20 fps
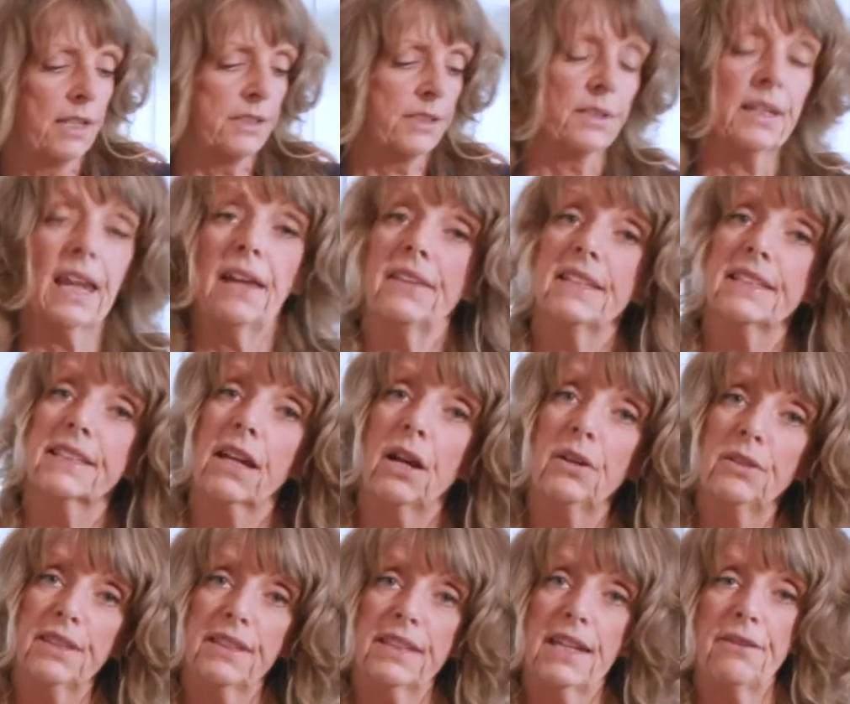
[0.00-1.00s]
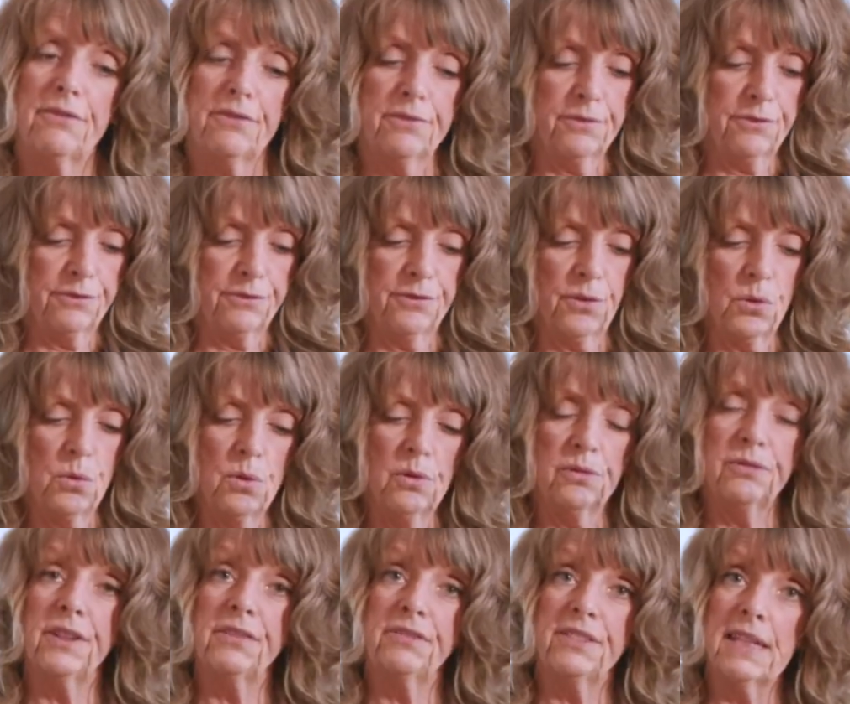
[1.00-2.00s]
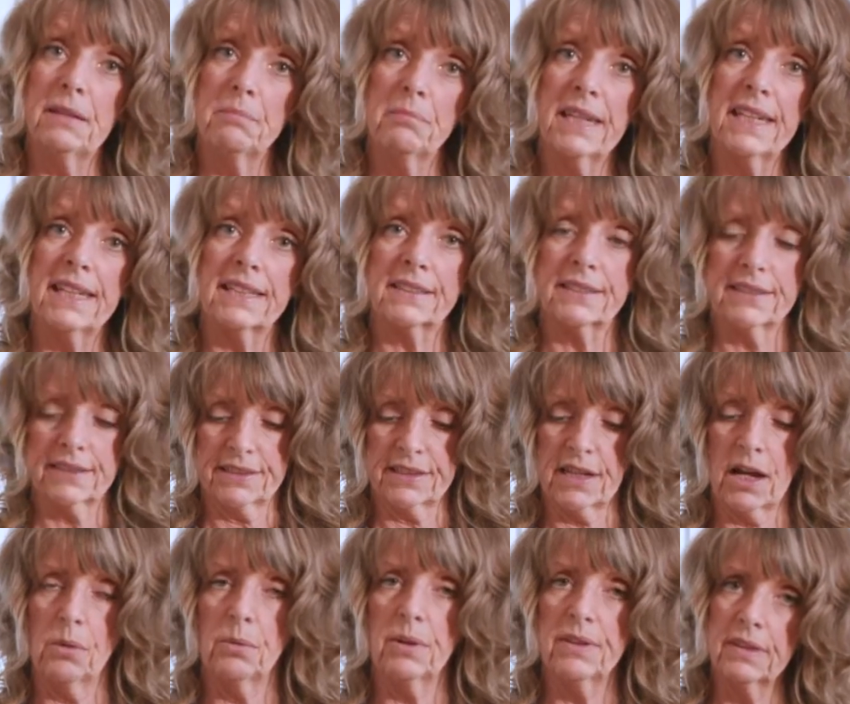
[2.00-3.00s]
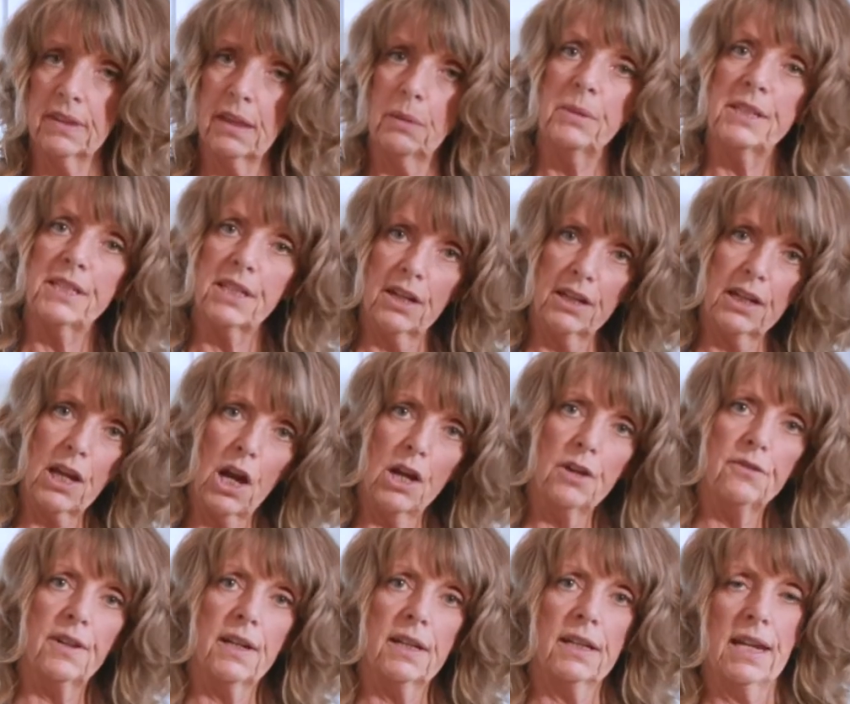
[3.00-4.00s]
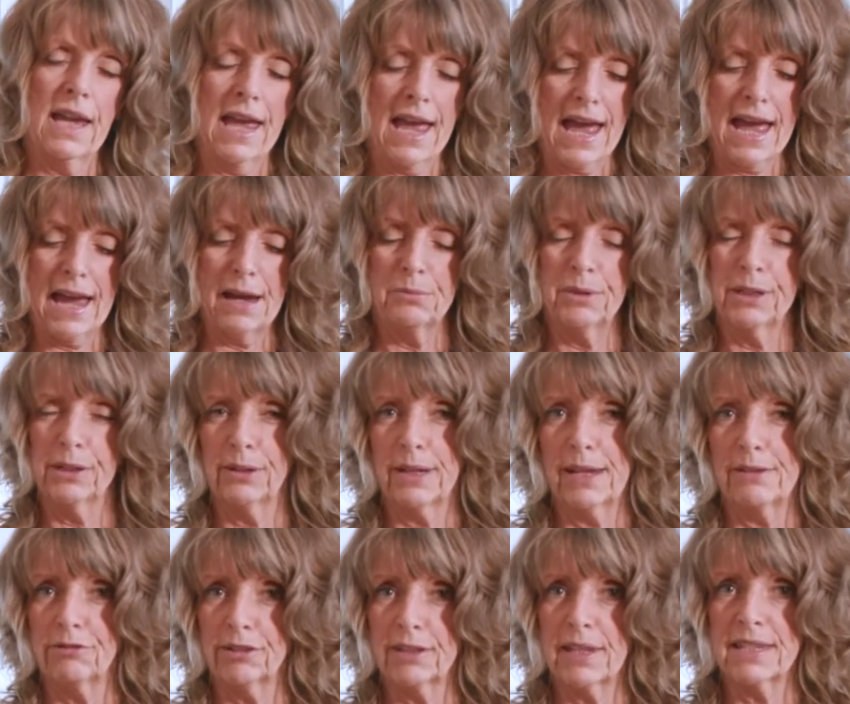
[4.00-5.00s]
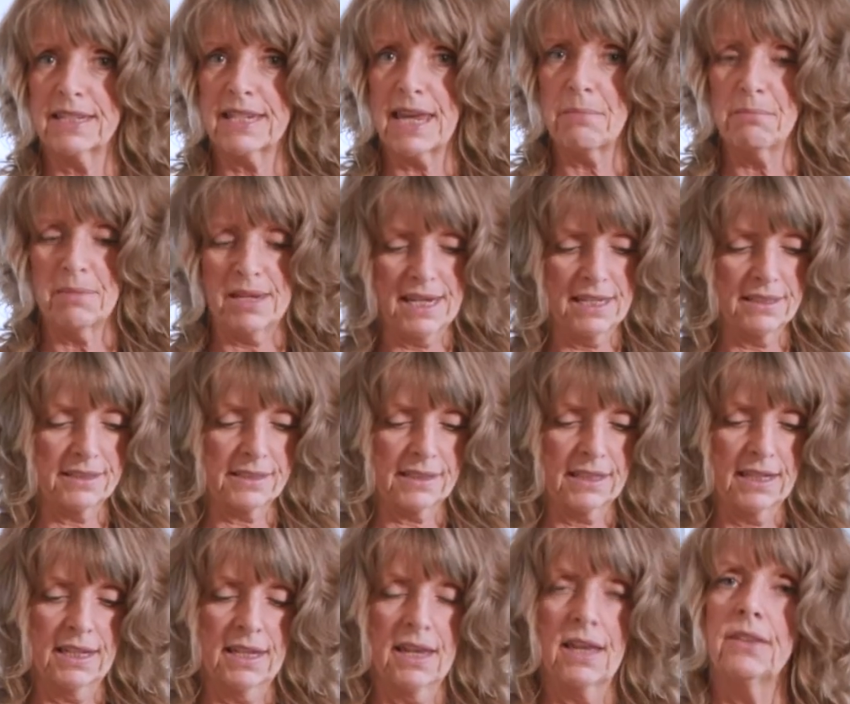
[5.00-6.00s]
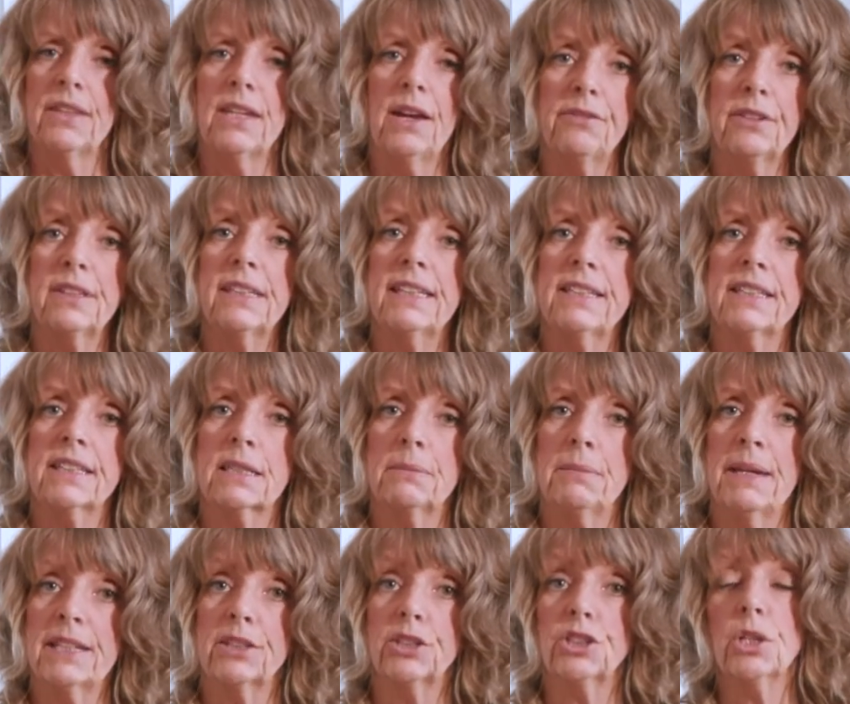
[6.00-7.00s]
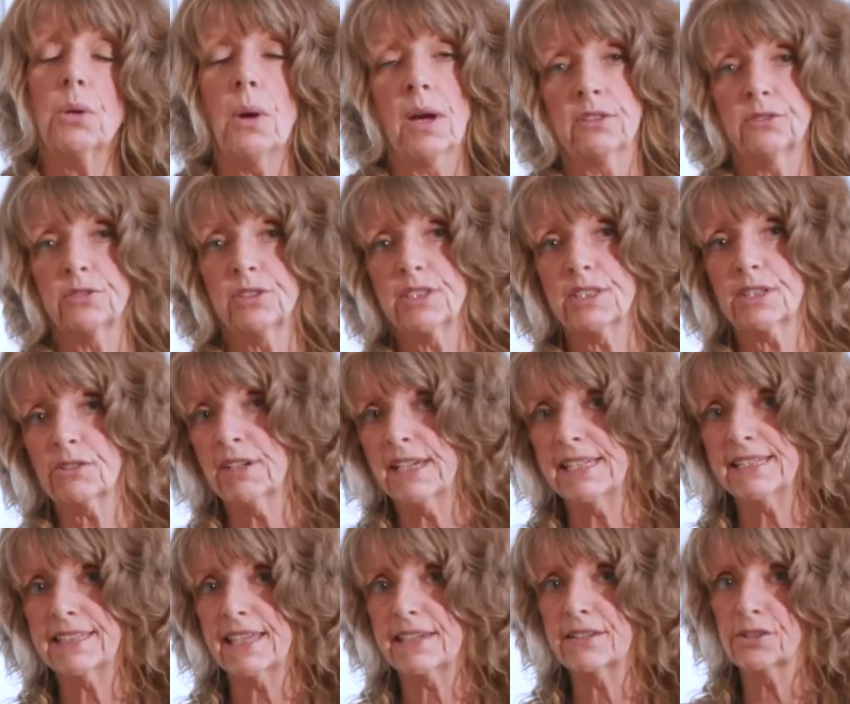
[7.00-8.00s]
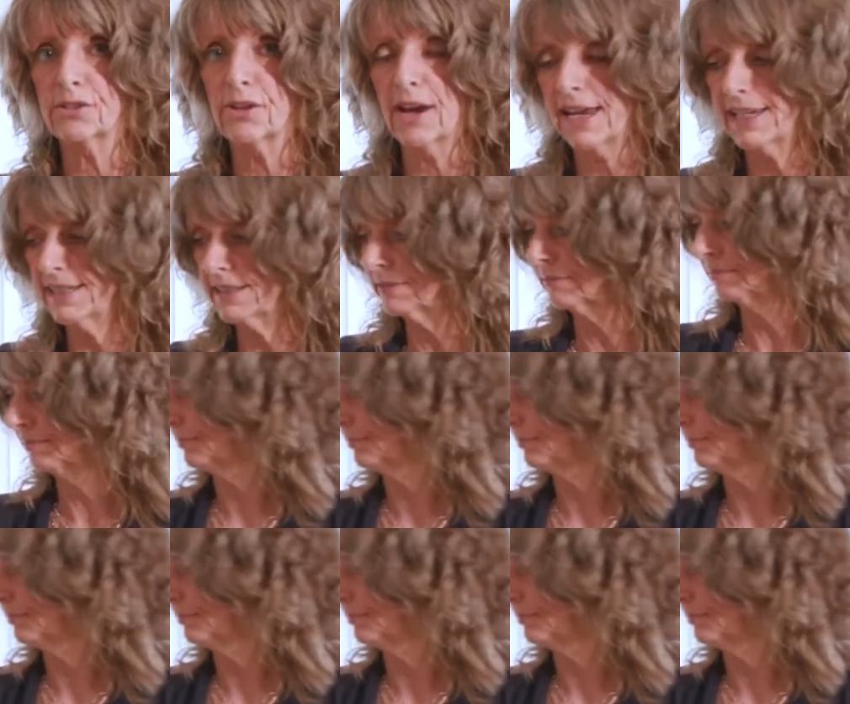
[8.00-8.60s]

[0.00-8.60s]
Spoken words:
So now this goes in the oven for 15 minutes to start with, and then we turn it over and we cook it for another 10 minutes. The oven needs to be at 200 degrees centigrade.